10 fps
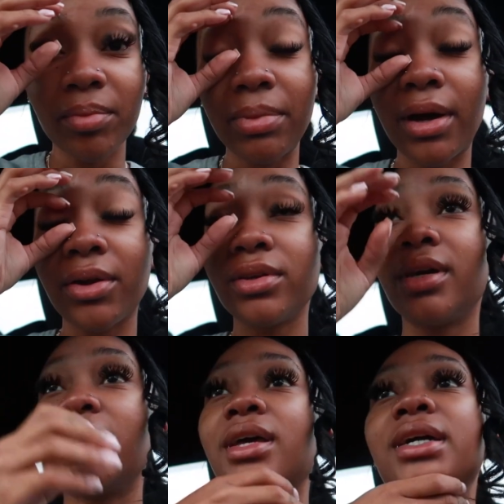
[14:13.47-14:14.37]
But I
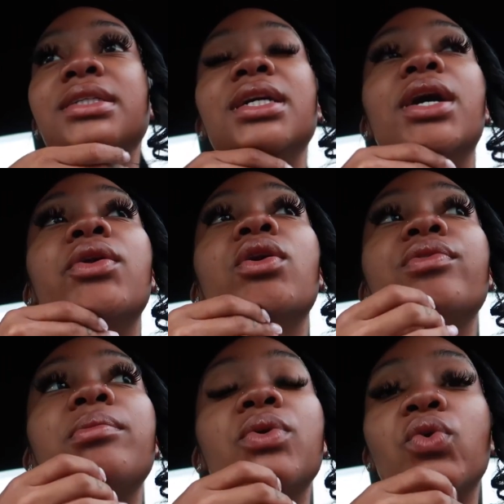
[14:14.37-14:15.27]
yeah, like I said, I don't know if
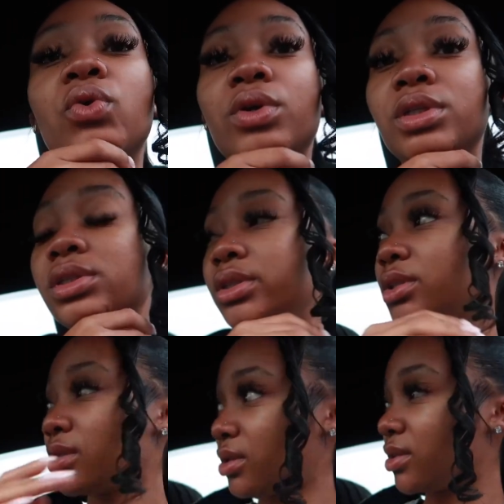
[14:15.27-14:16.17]
I'm gonna record in
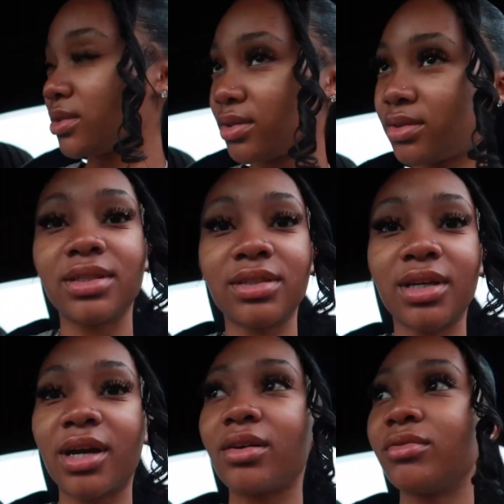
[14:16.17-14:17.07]
here because this is
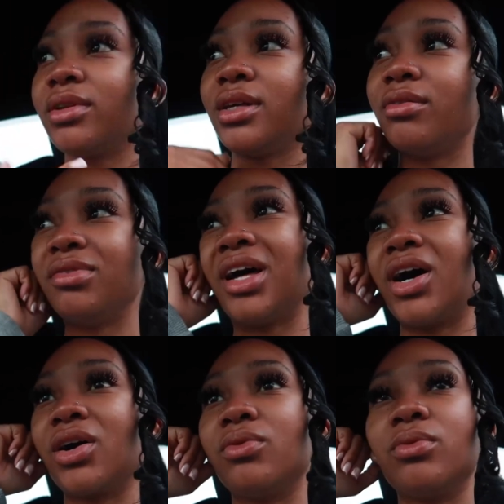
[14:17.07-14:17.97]
not really a
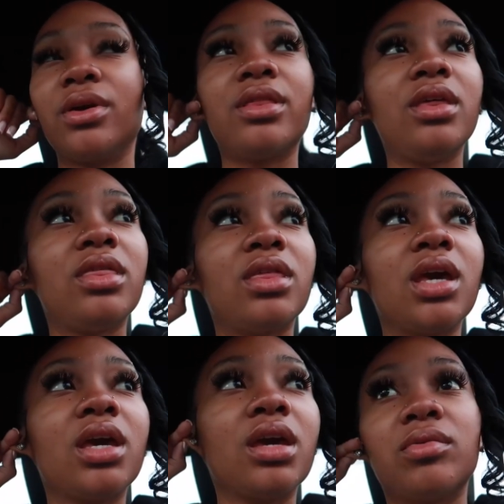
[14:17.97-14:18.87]
vlog worthy
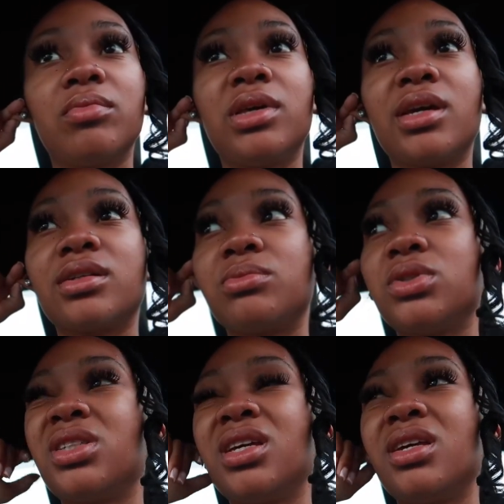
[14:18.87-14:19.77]
thing because I'm
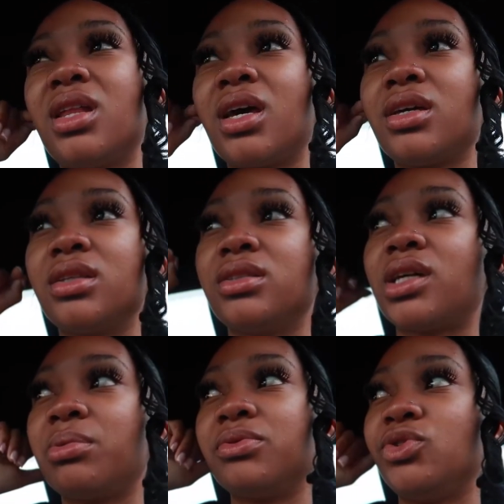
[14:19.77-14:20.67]
just getting like this
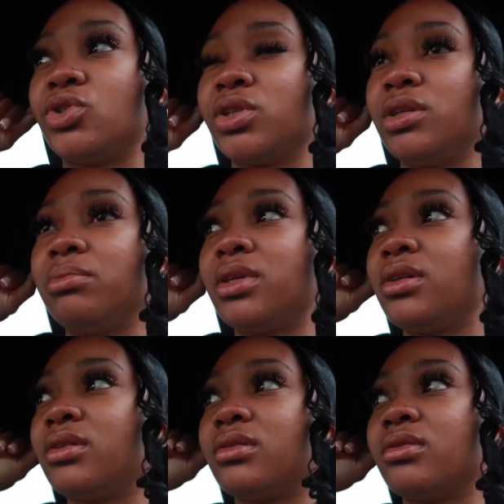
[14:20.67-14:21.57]
type of
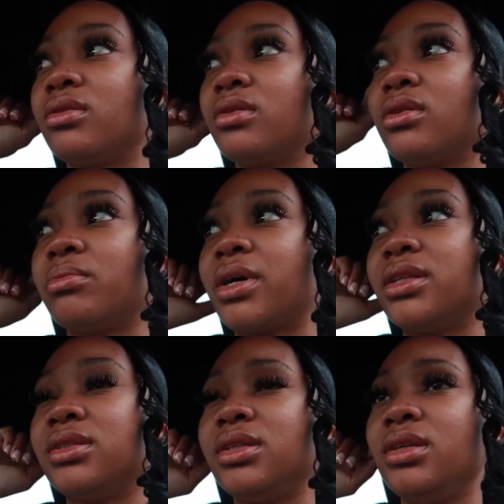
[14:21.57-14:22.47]
treatment on my
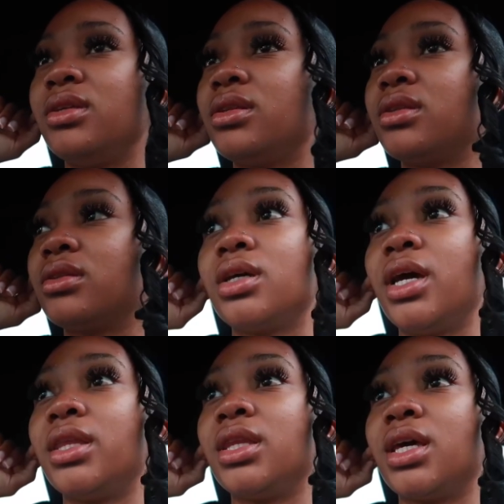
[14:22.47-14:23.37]
teeth
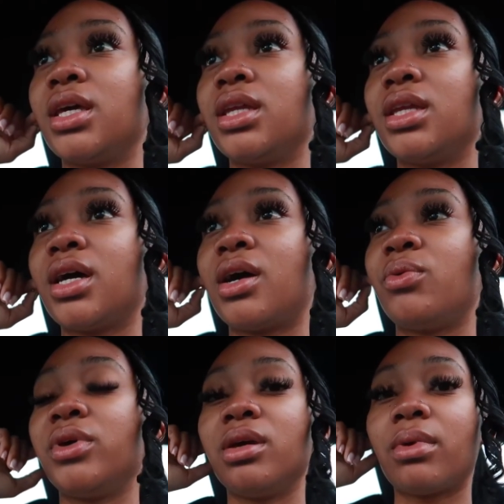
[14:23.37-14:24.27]
and then I
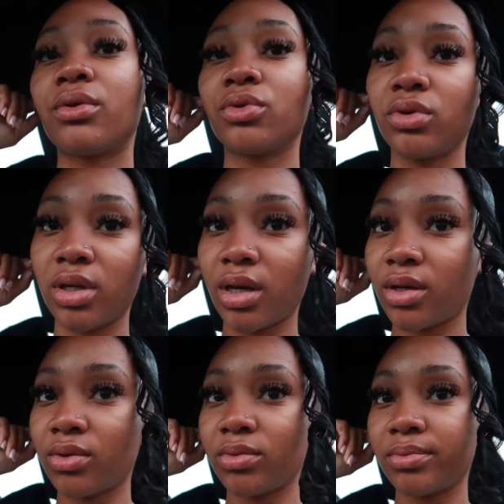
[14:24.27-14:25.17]
will get my root
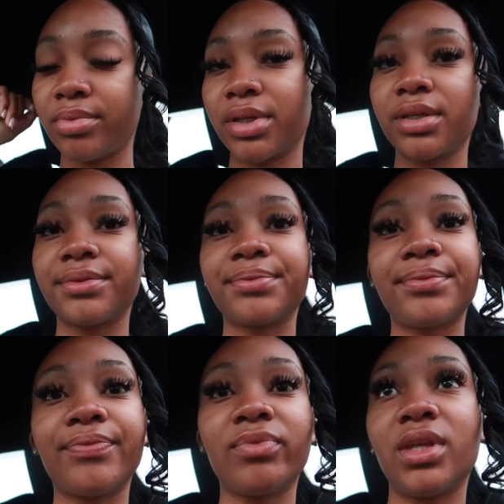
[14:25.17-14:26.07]
canal. But
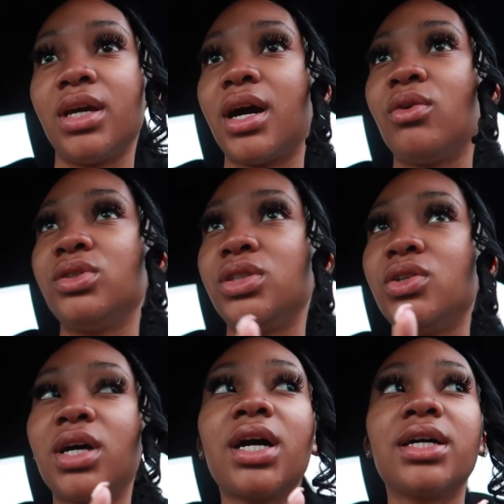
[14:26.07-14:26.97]
yeah, I will see
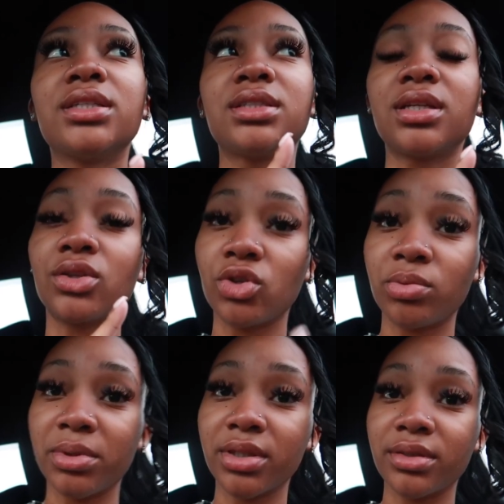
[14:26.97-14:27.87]
you guys in a little
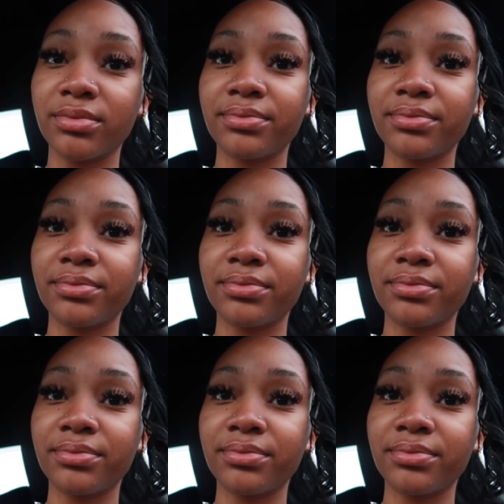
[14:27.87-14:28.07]
bit.